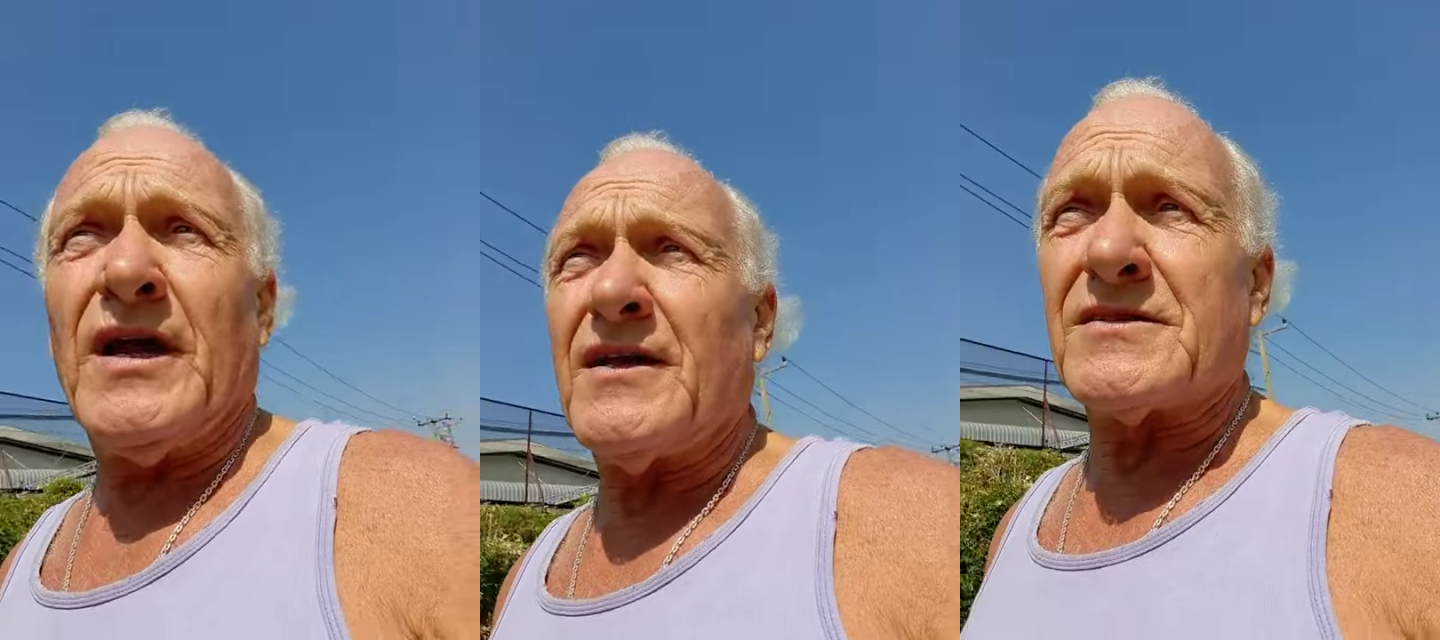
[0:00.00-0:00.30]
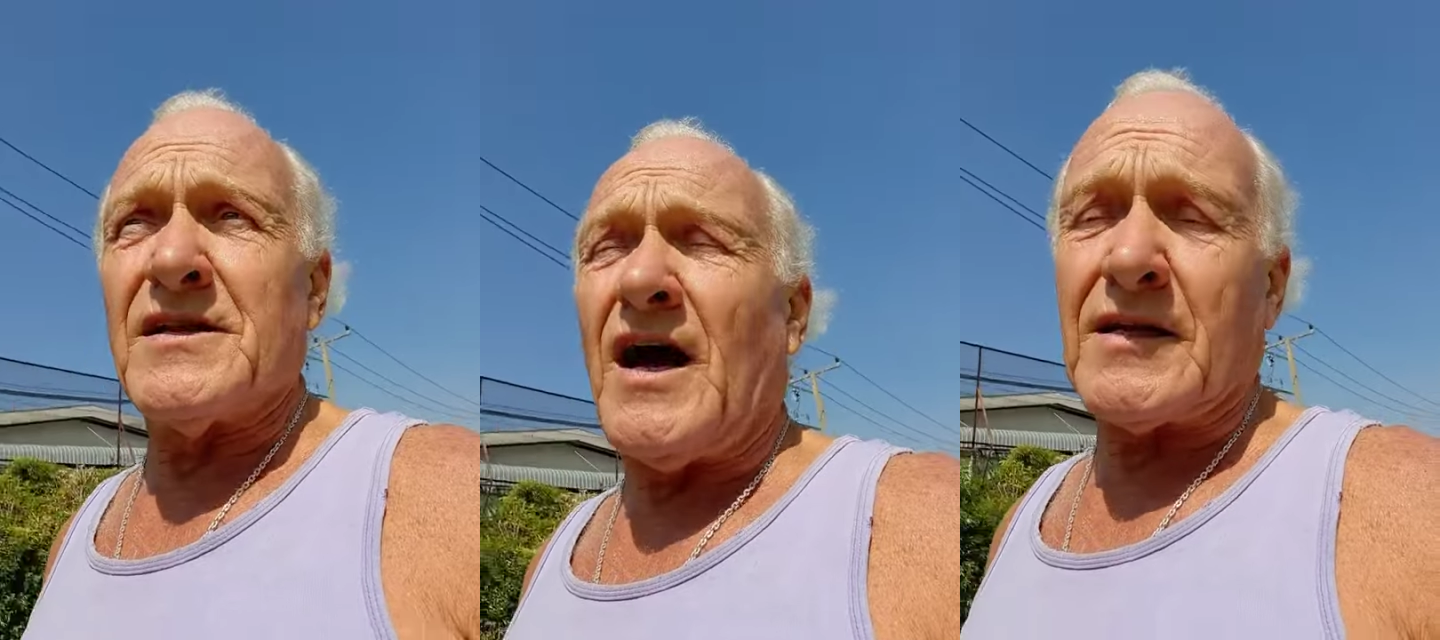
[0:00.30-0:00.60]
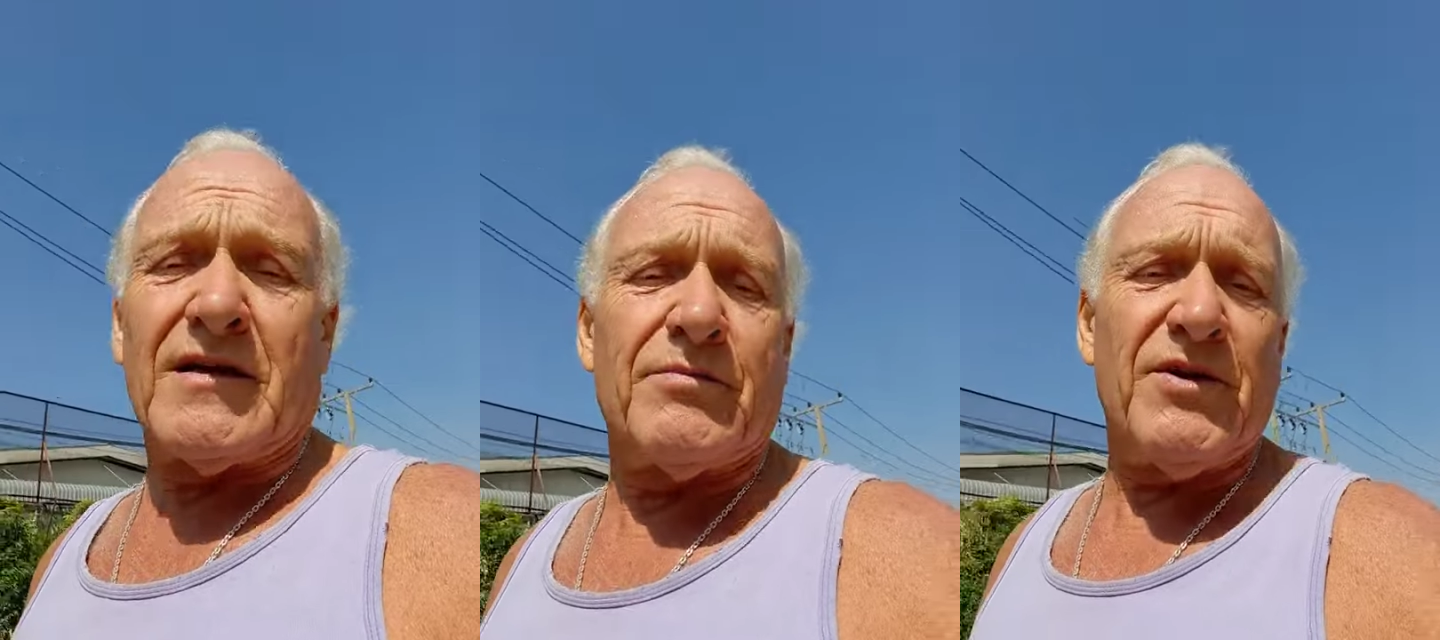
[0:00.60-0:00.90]
it's not
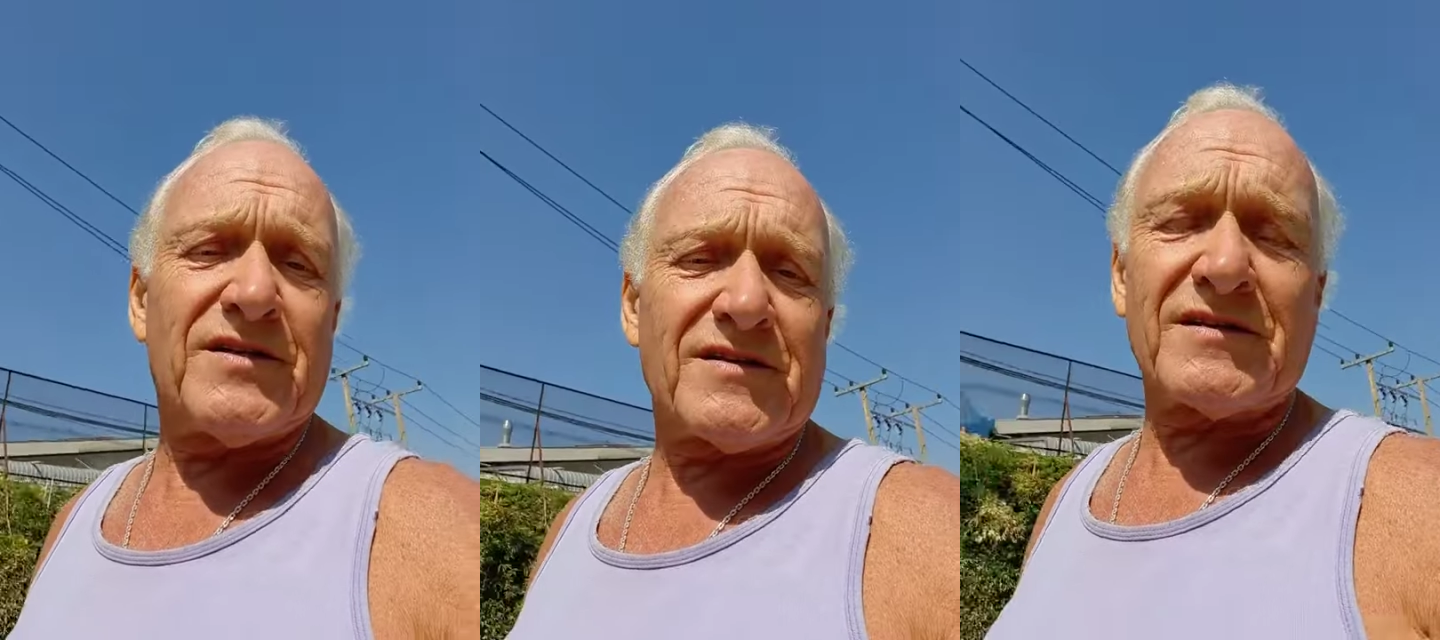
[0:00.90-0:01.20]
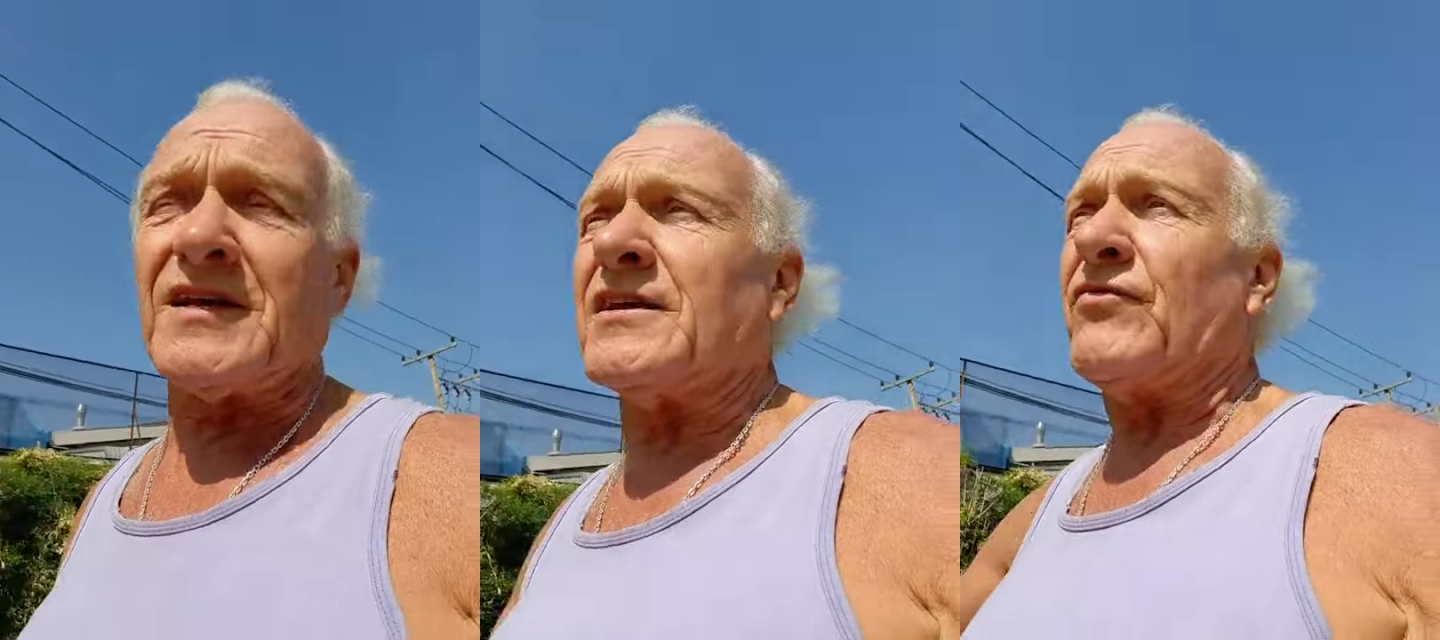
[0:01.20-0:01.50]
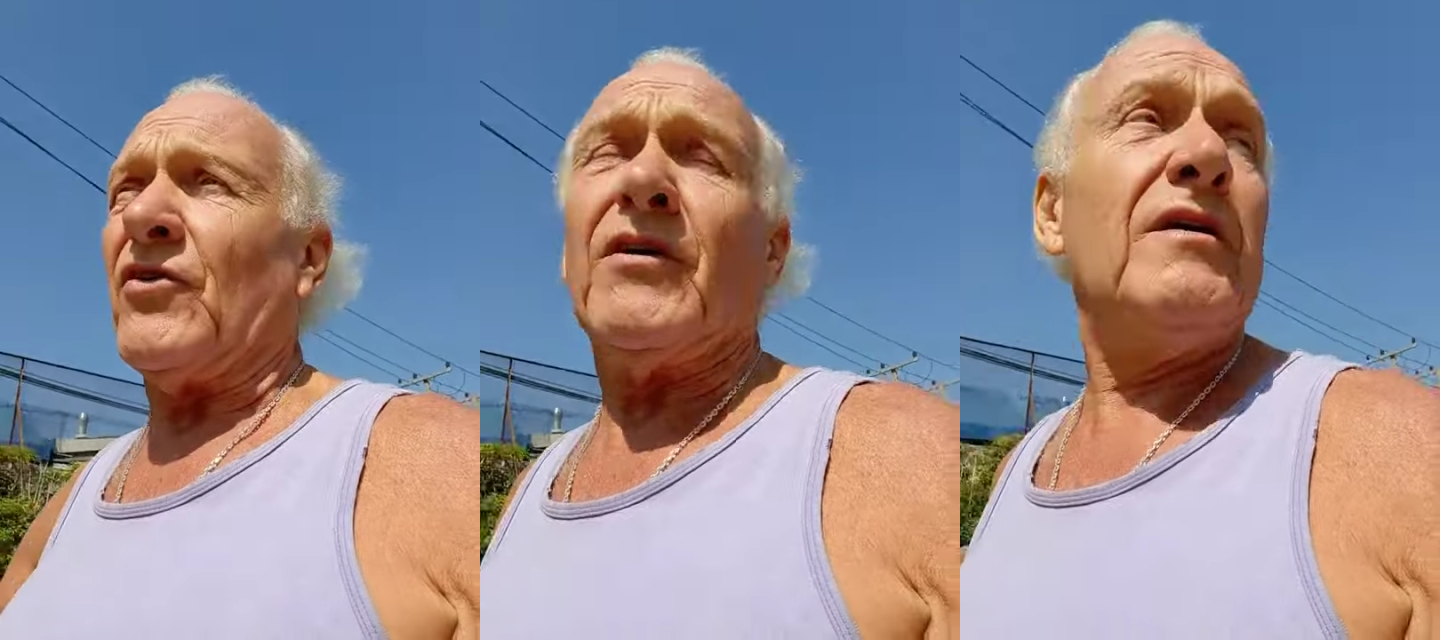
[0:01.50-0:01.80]
going to be
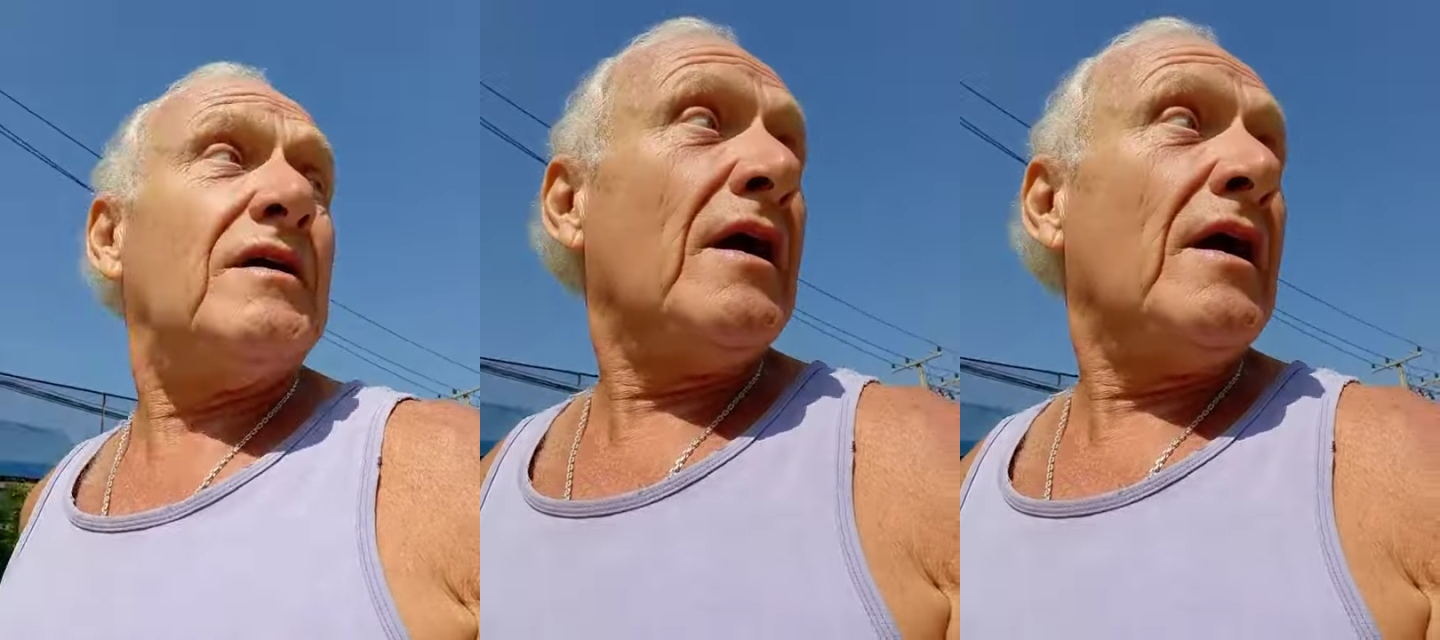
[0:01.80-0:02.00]
successful.